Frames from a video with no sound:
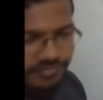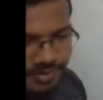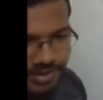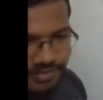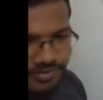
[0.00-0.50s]

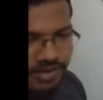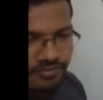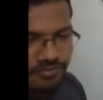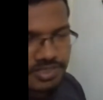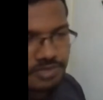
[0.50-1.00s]
family, we have
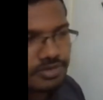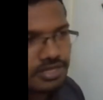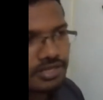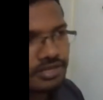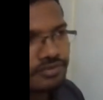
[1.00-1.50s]

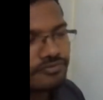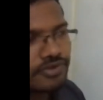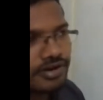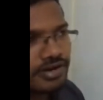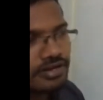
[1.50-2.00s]
visible,
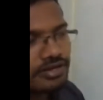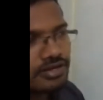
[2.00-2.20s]
infrared,